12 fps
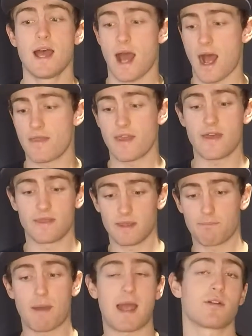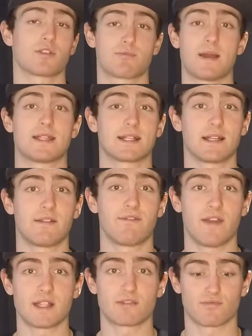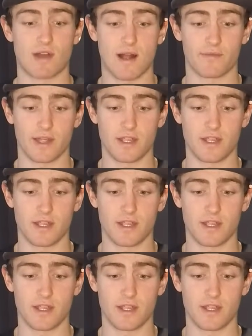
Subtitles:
and then the pouch basically fits around that.